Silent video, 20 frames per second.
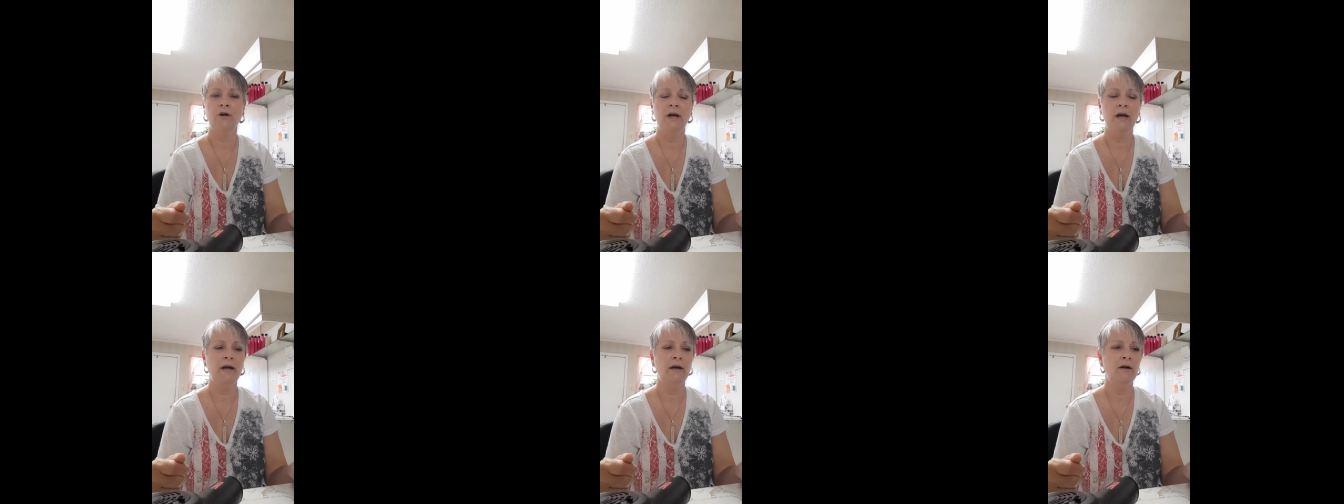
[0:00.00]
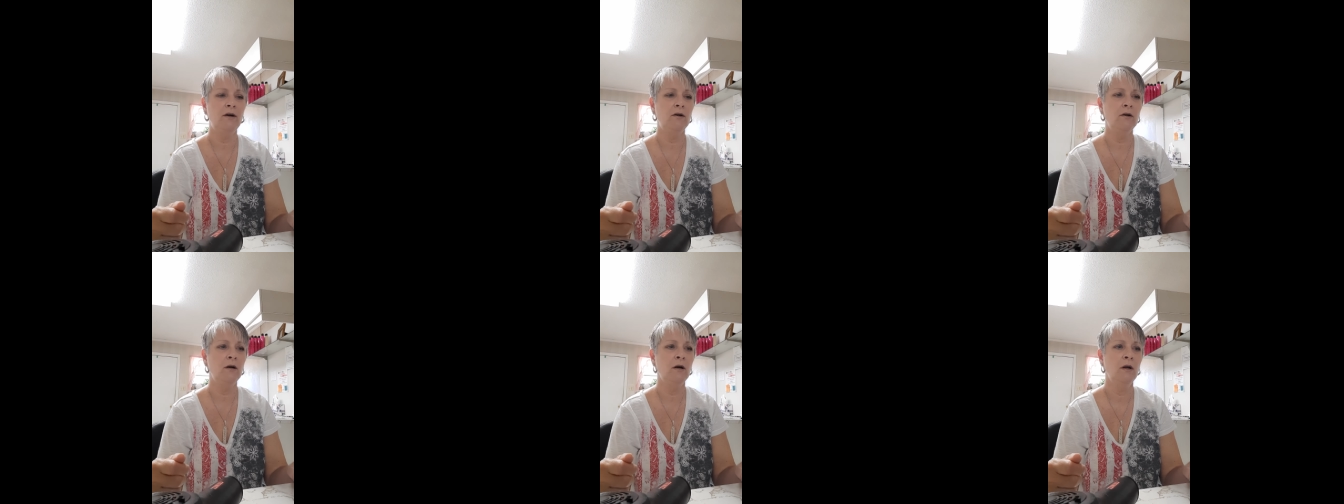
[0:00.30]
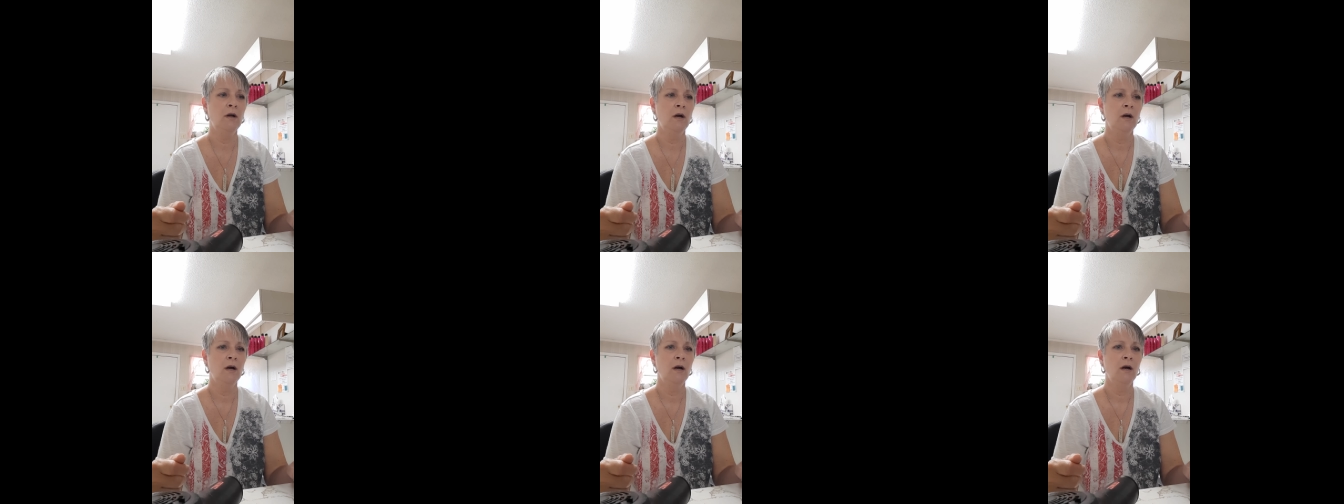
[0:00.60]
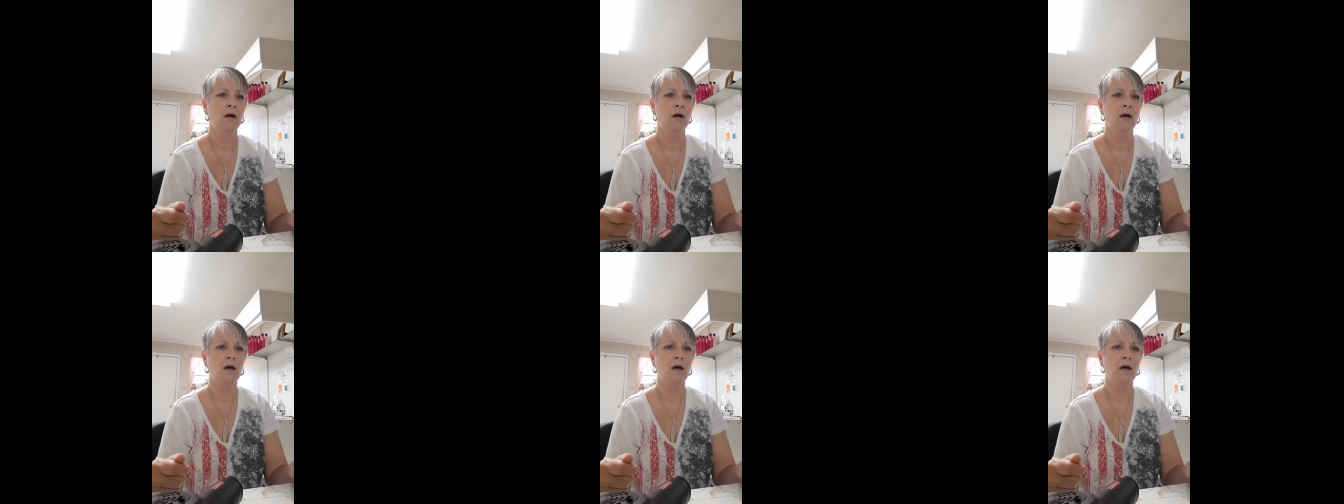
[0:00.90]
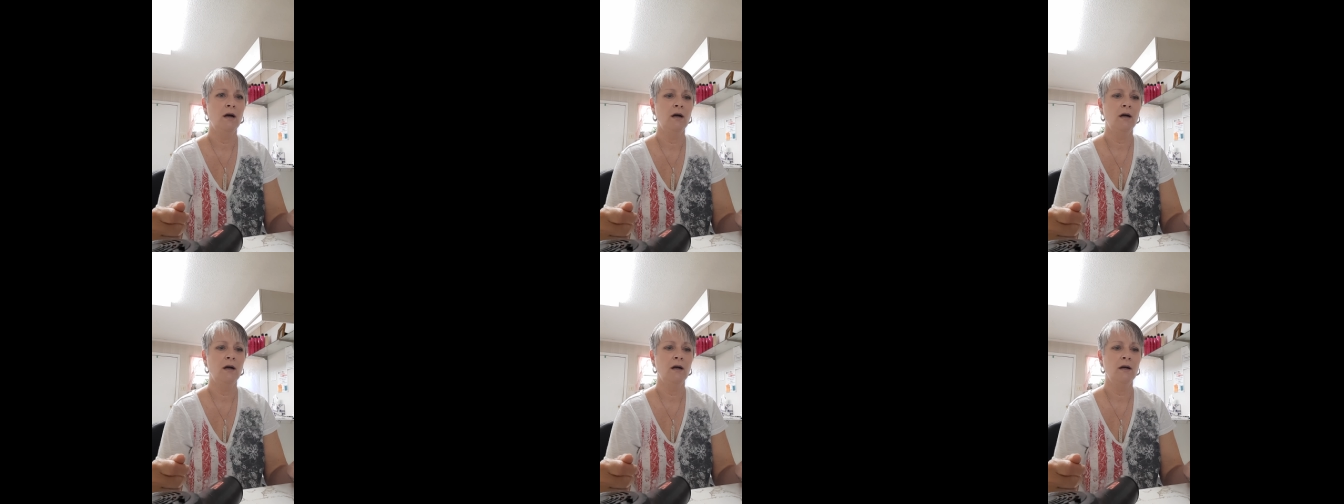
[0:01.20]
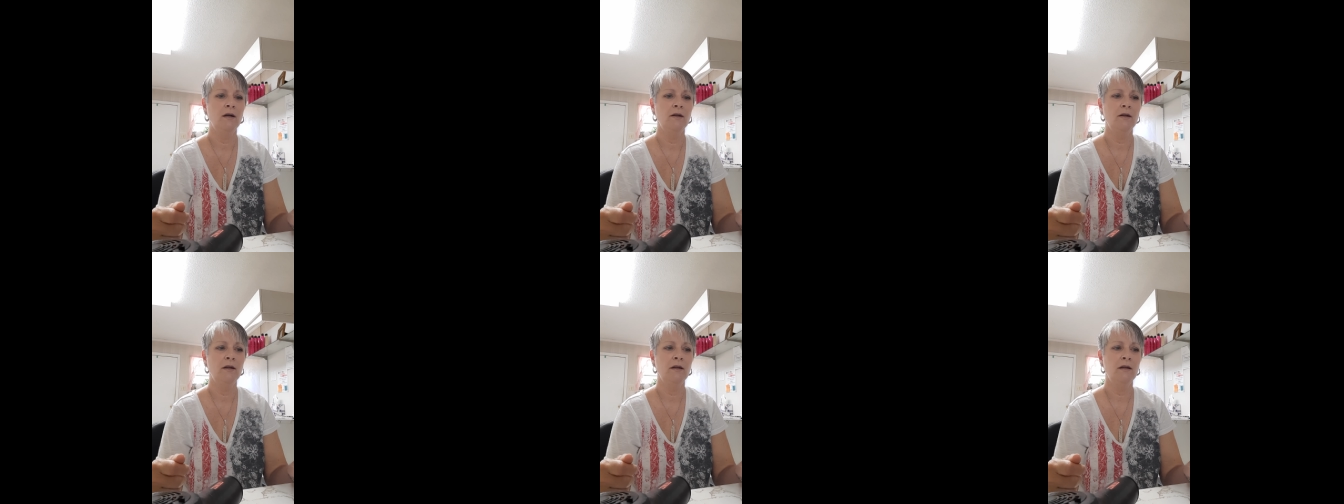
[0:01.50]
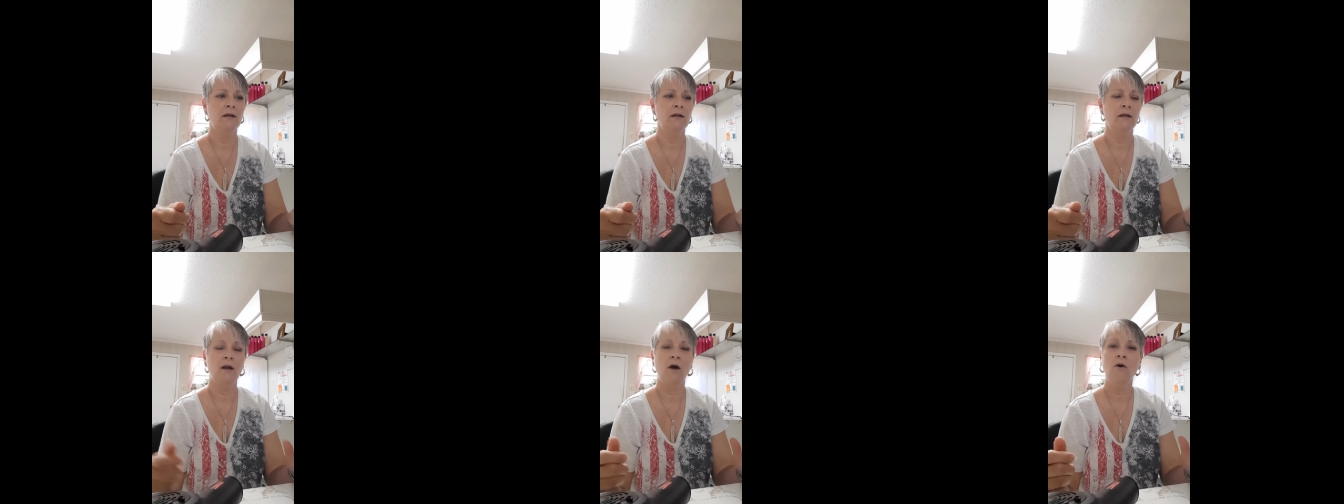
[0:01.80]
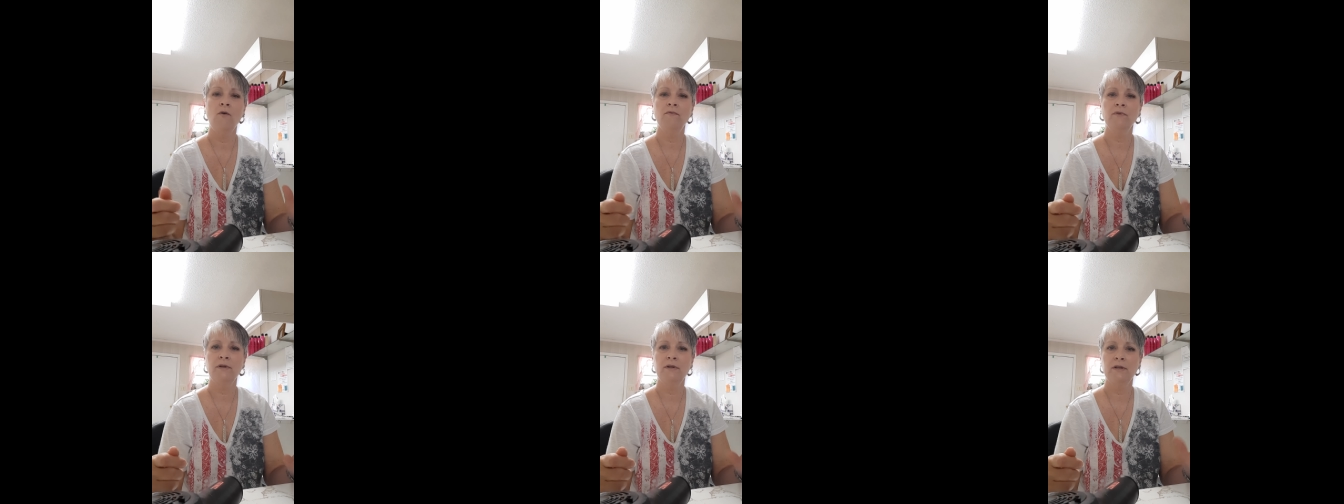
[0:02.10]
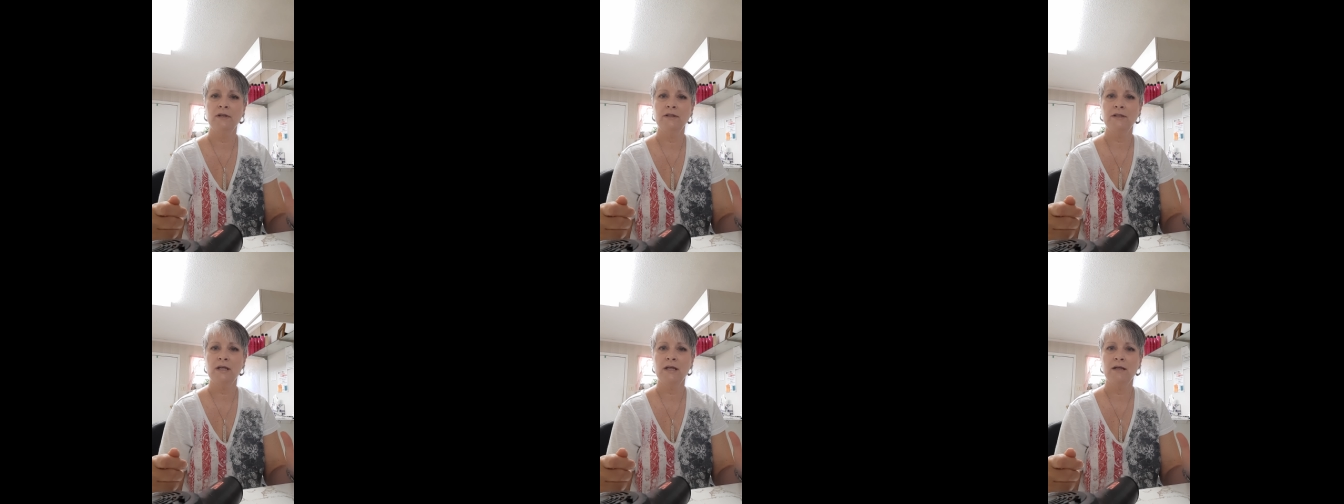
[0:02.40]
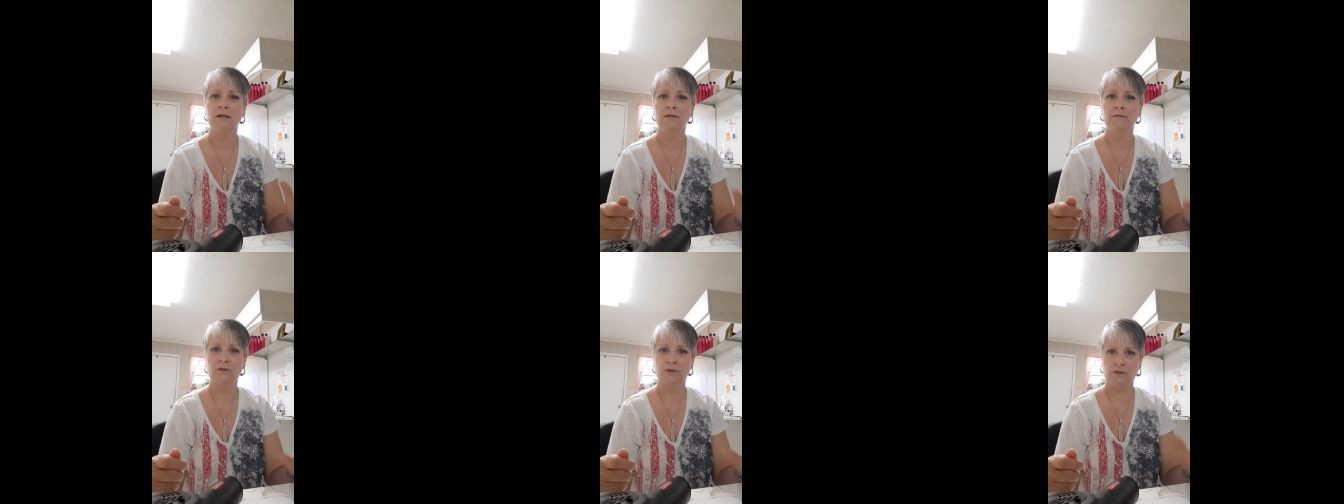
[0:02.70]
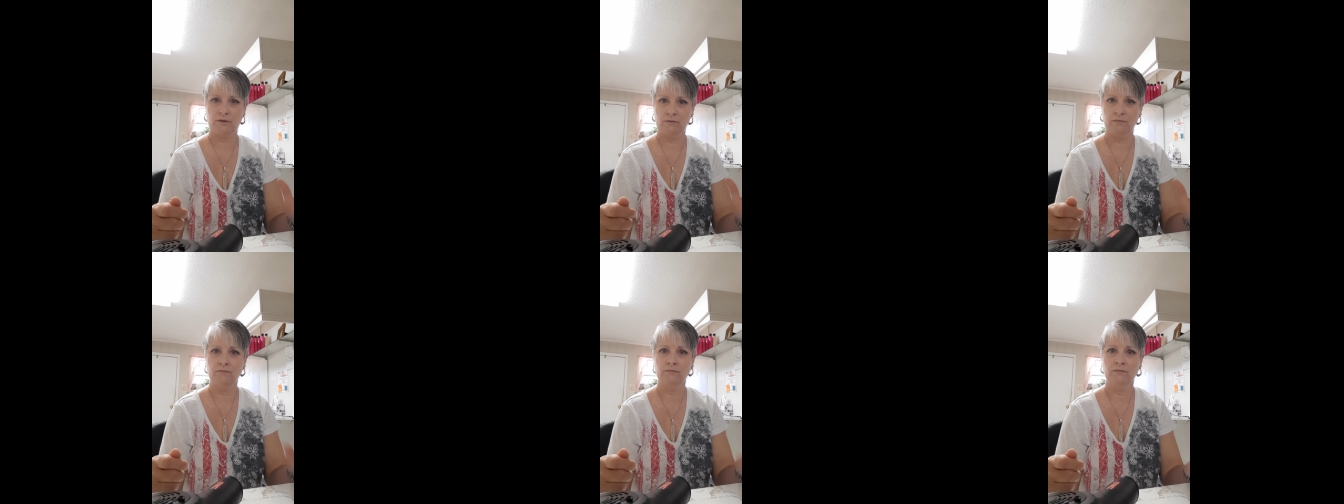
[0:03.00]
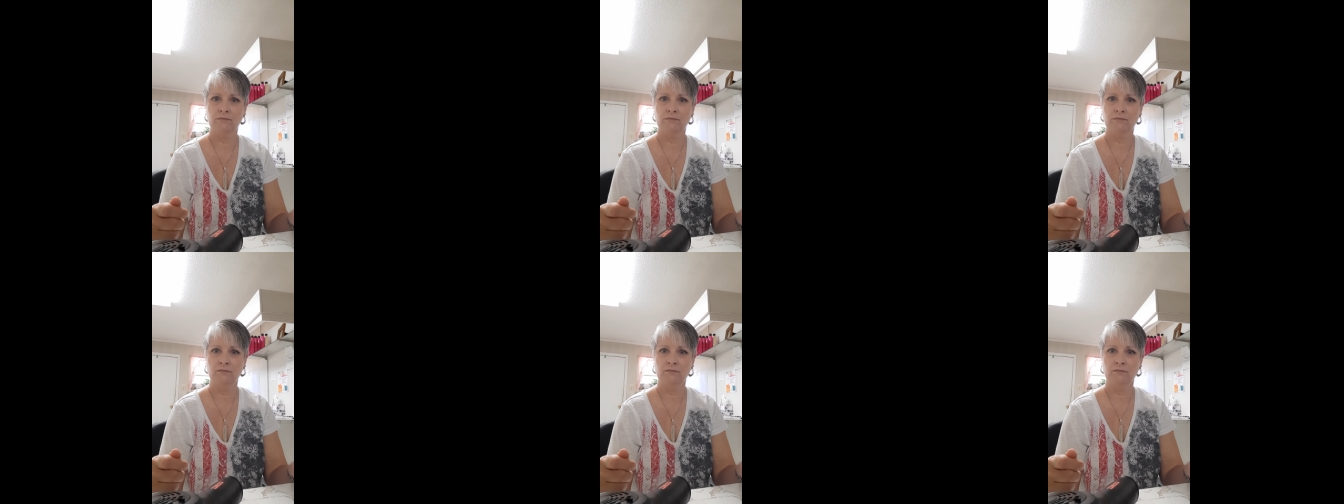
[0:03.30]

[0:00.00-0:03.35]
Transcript: hair. And hopefully these hints